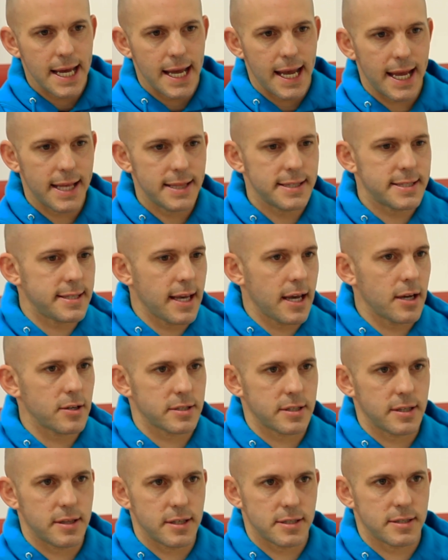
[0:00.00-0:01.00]
in
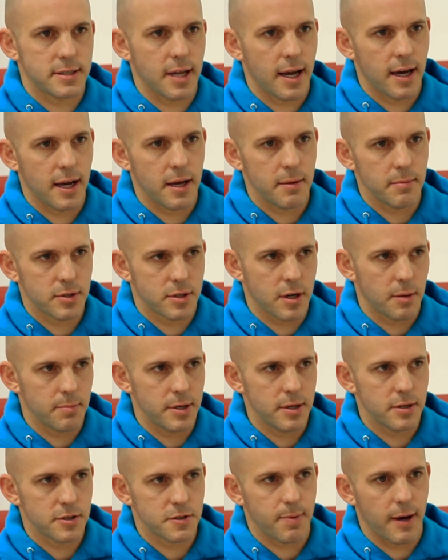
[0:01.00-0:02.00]
sales at this time, a couple
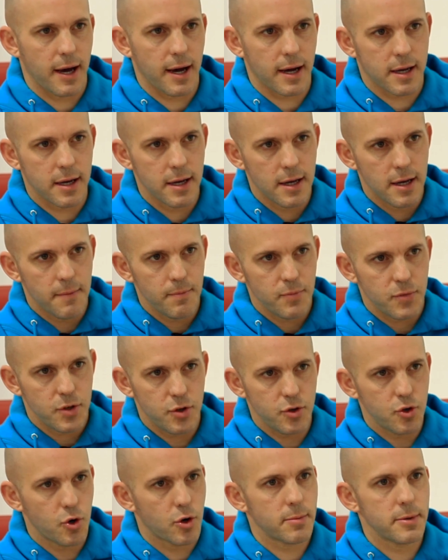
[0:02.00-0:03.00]
years back,
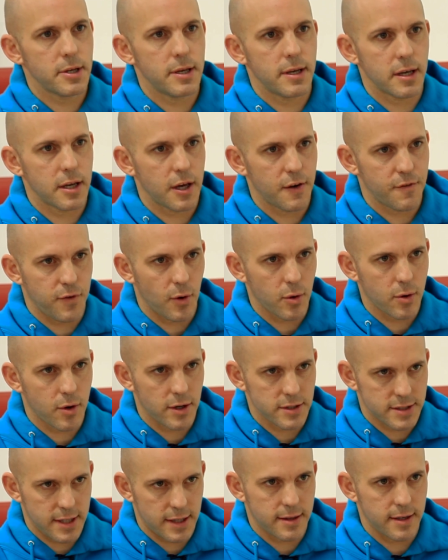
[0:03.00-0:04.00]
you normally didn't get phone
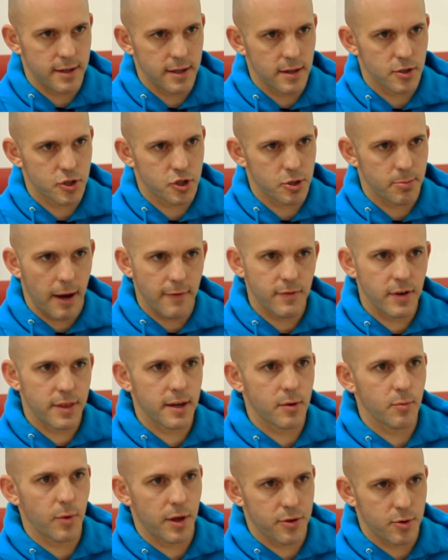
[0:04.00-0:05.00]
calls at the dealership.
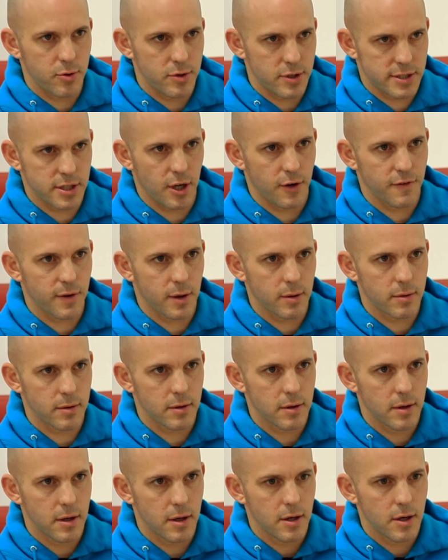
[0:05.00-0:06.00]
Everything went through your cell phone.
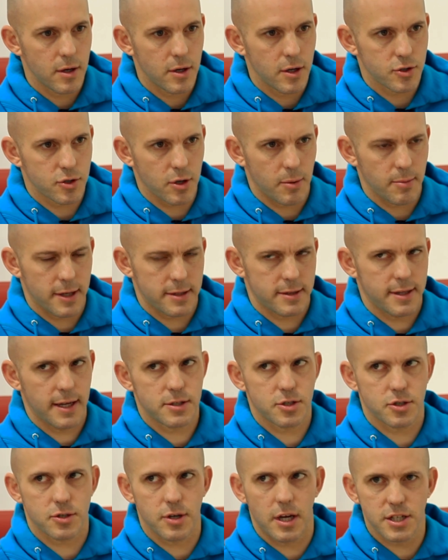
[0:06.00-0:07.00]
So I'm like,
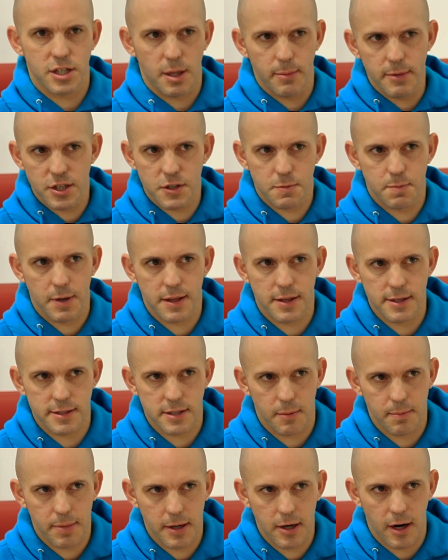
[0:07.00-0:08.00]
that's strange. Let me just pick this
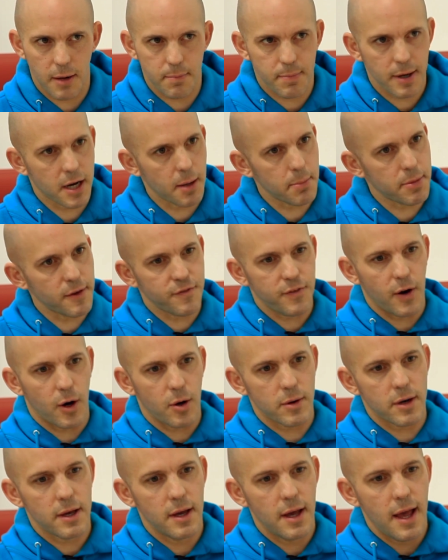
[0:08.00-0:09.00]
up here. I pick up the
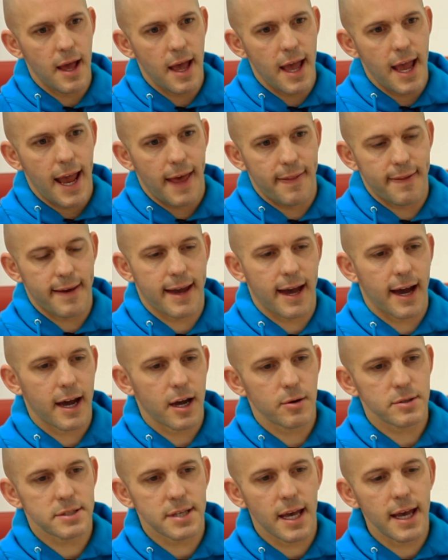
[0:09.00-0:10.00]
phone, and that guy
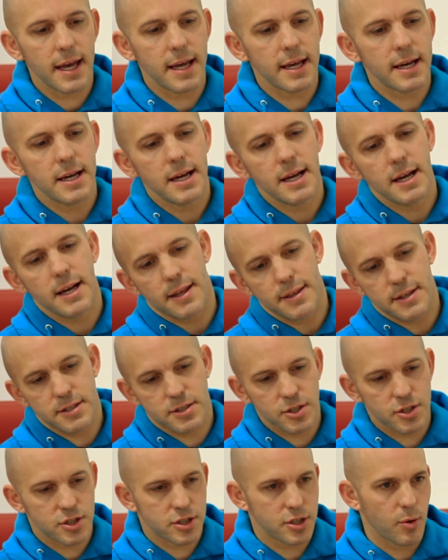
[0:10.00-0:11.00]
goes, hey,
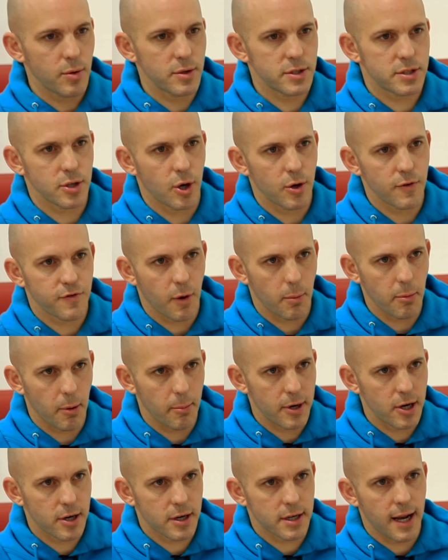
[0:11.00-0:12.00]
this is so-and-so from
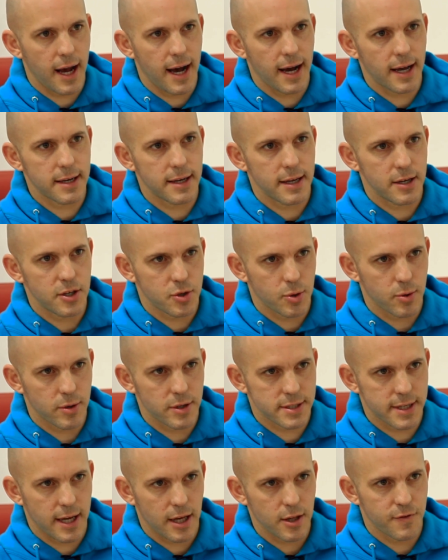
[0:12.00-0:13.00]
American Honda in
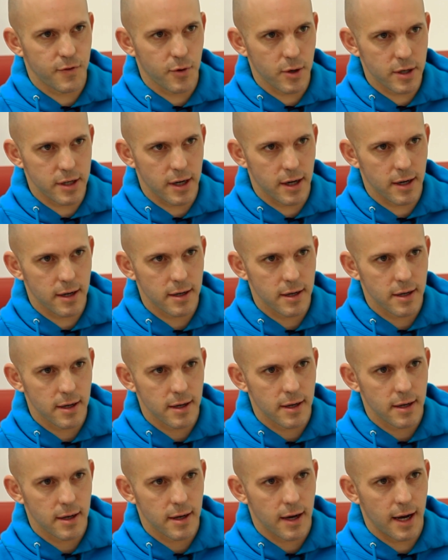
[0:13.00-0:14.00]
Torrance, California.
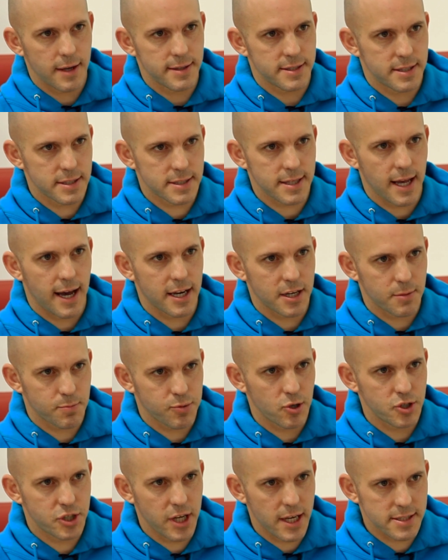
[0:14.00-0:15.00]
Is this
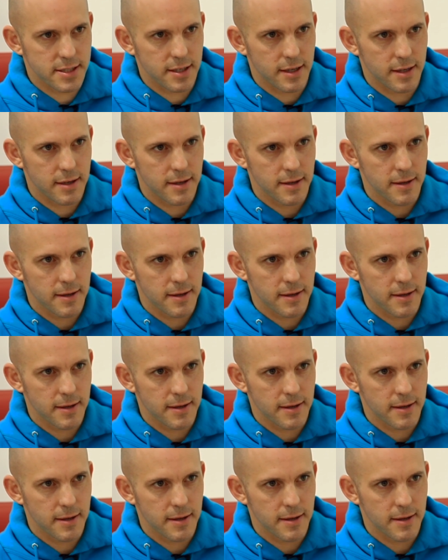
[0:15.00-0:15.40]
HondaPro Jason?